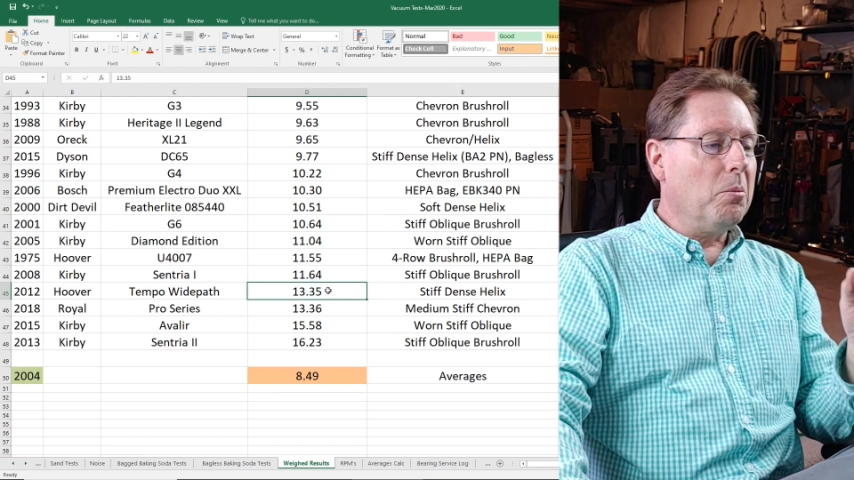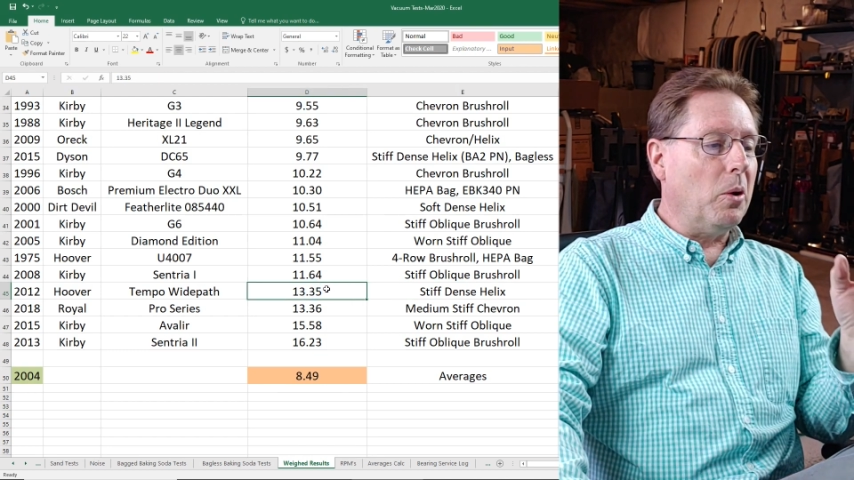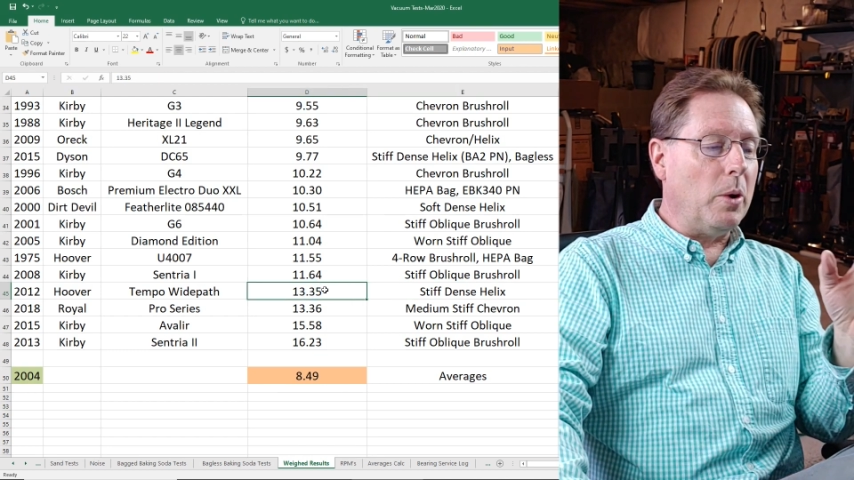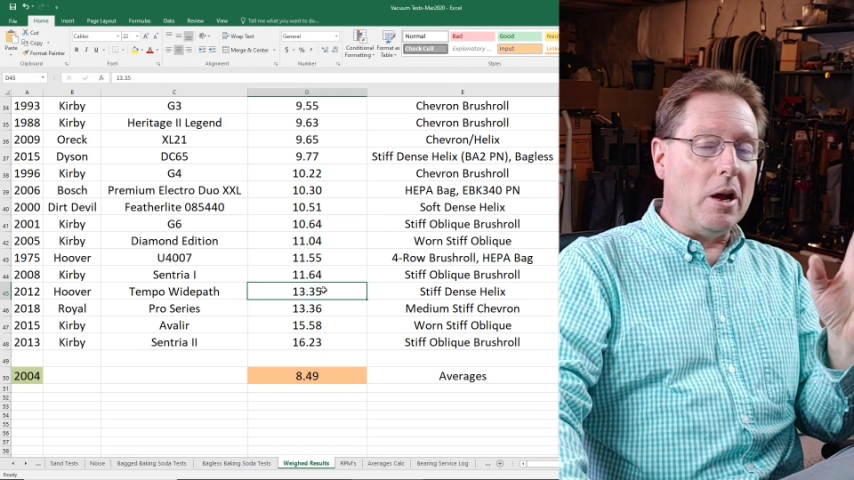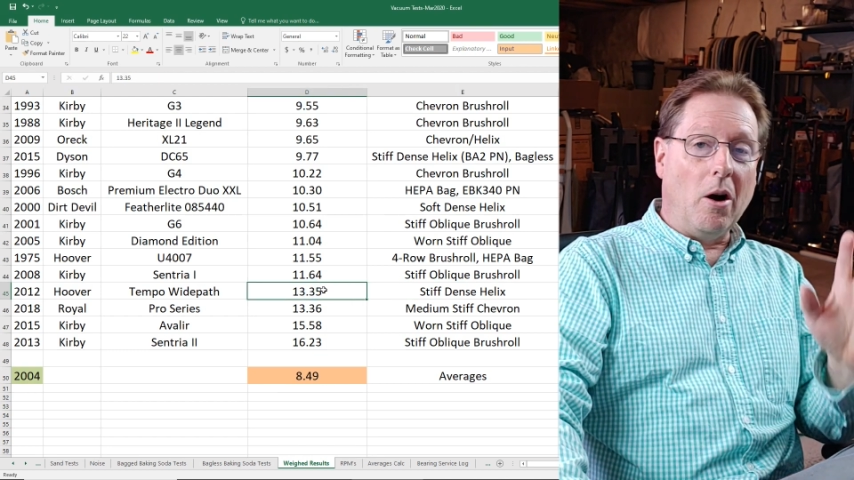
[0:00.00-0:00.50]

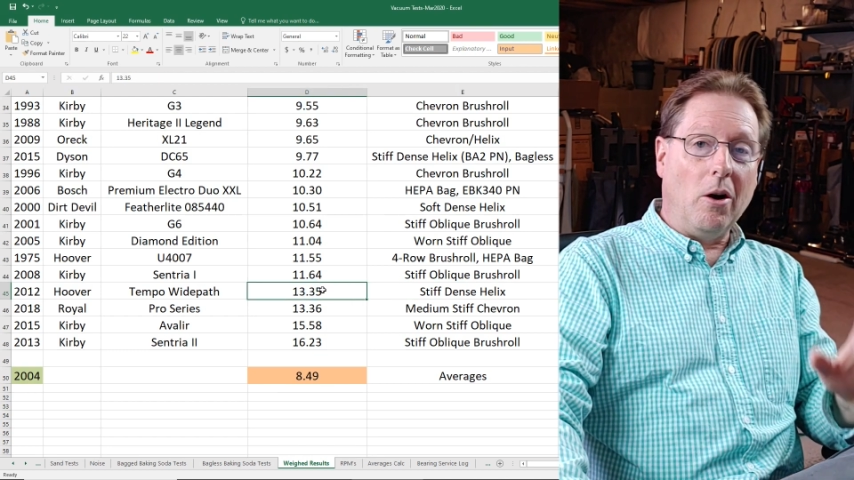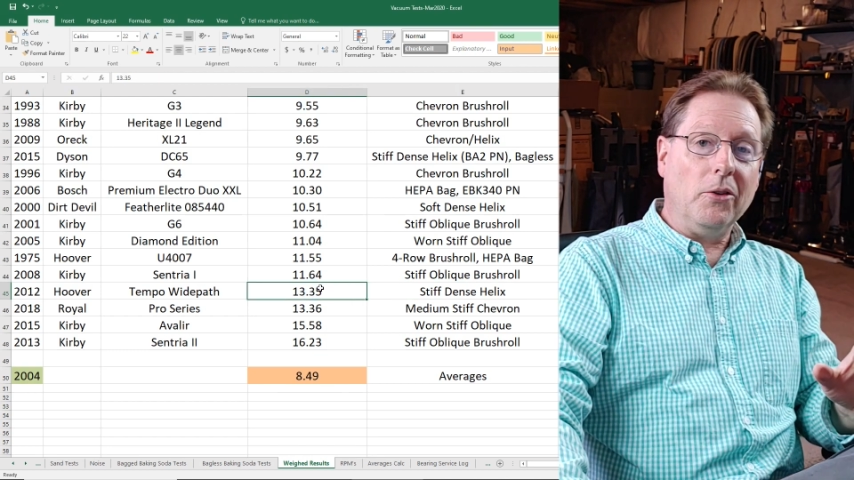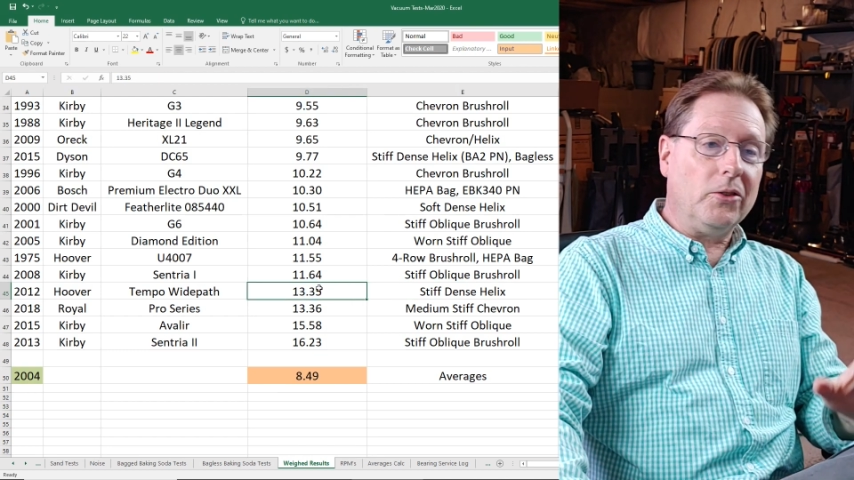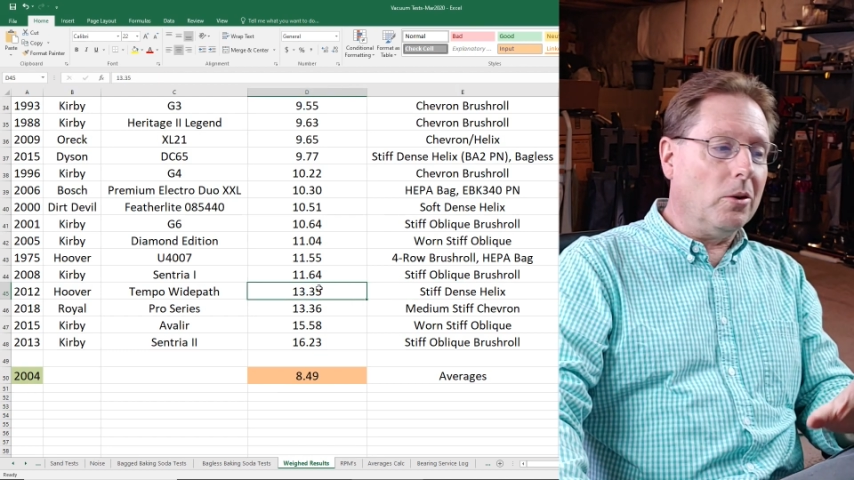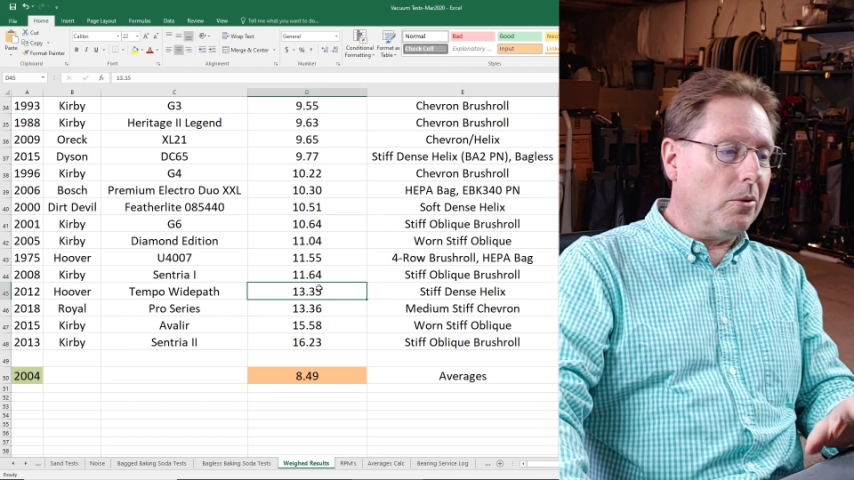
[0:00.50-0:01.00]
But we
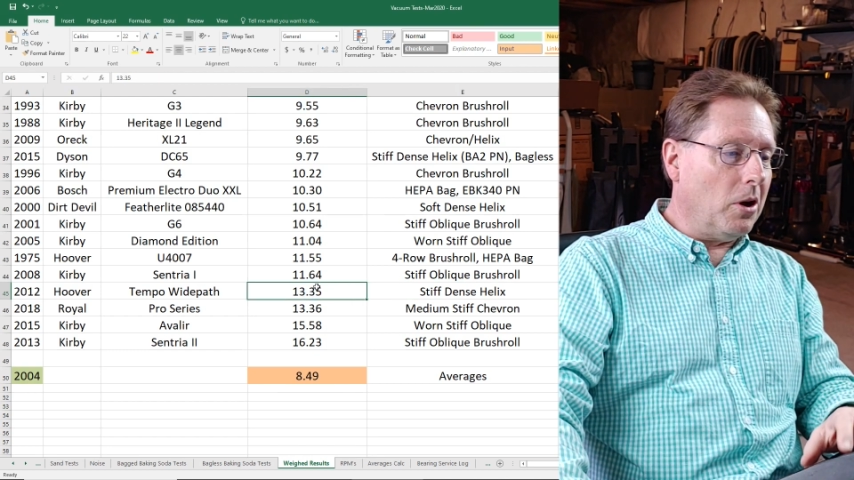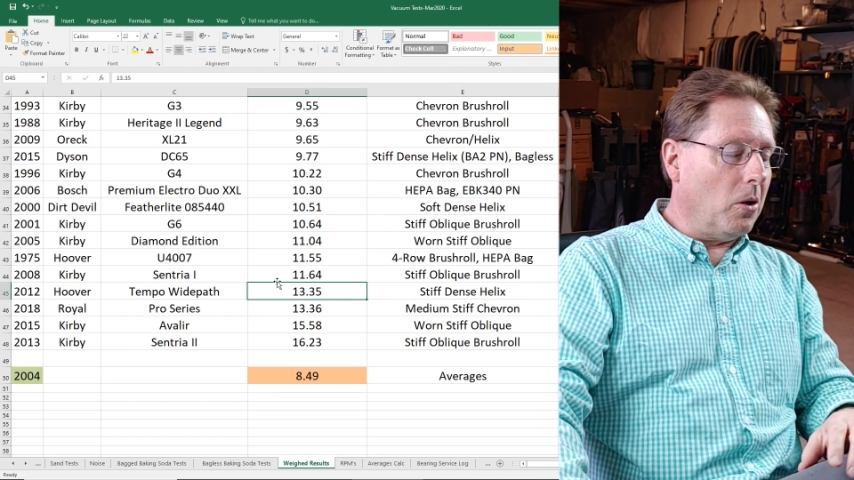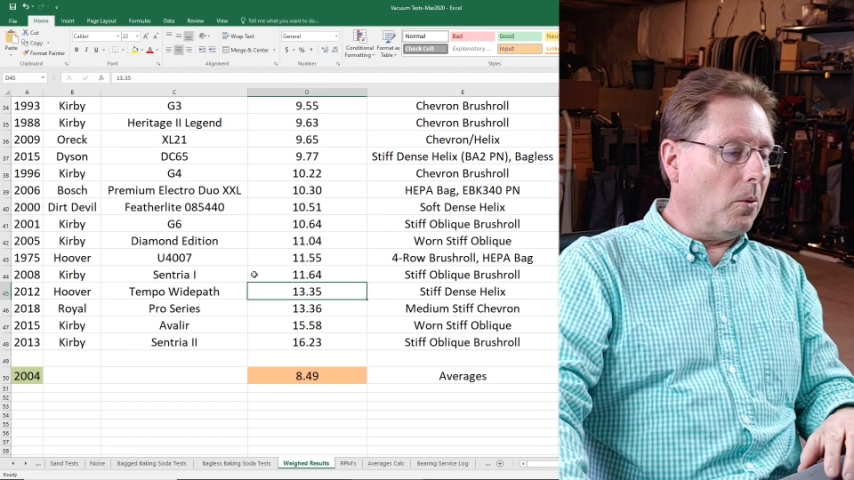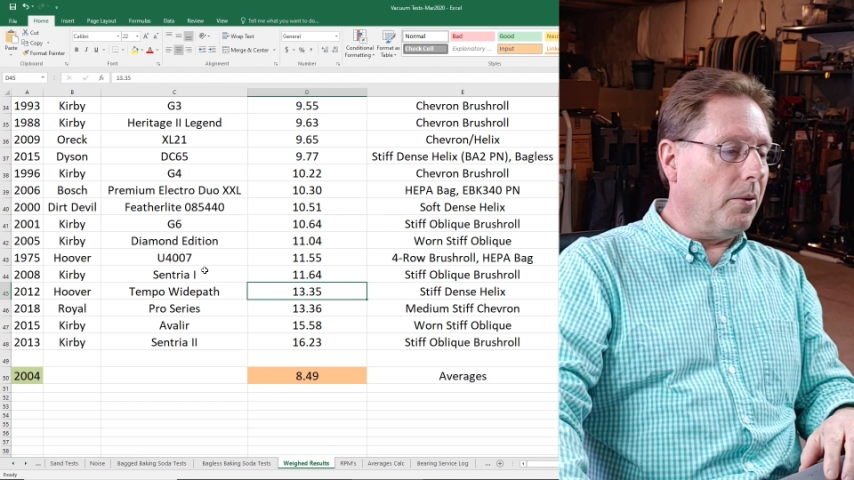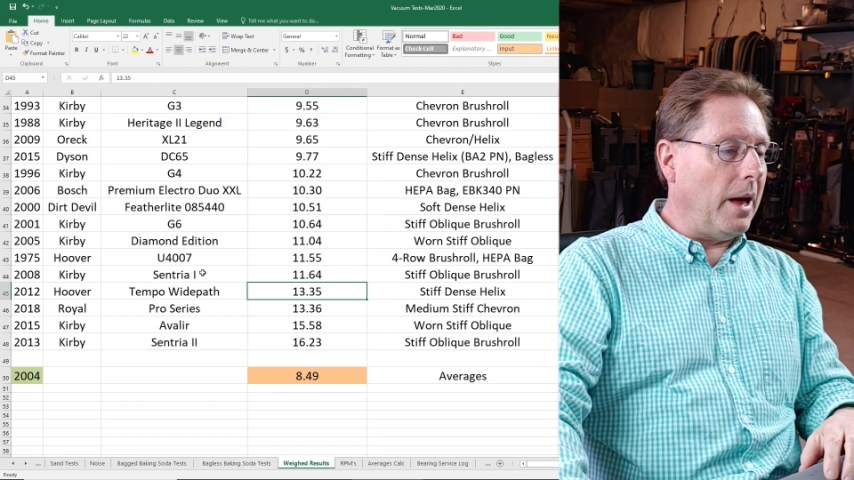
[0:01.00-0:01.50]
also
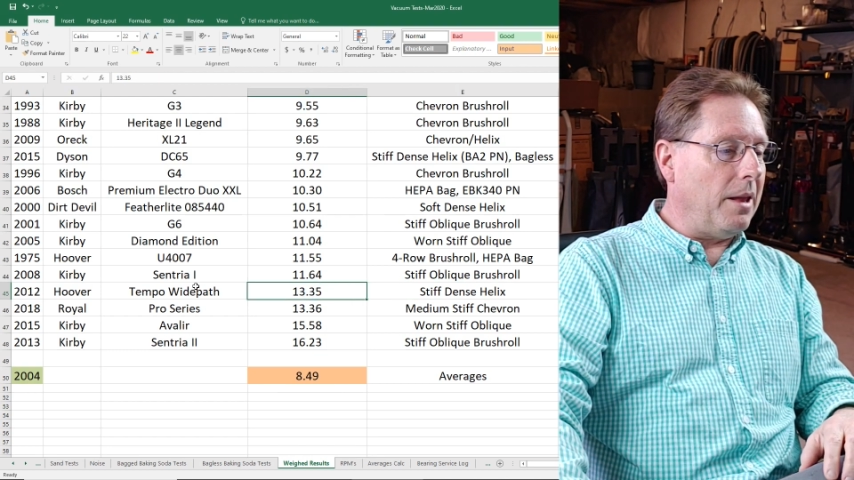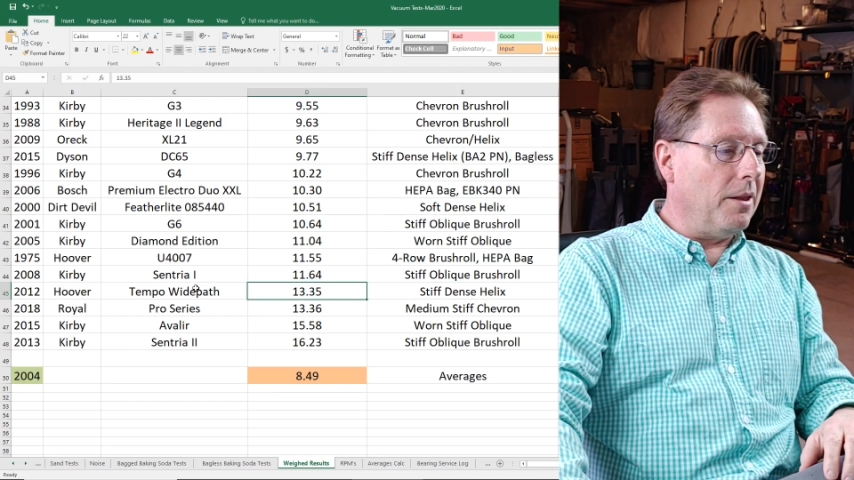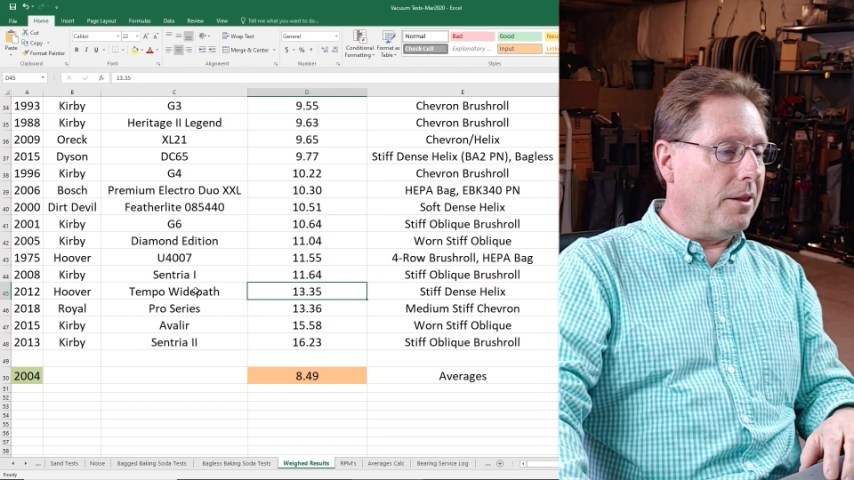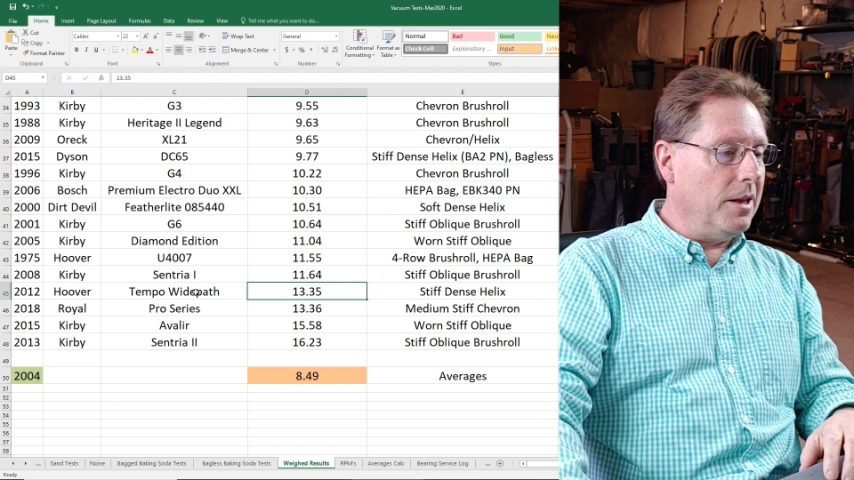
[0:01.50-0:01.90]
know that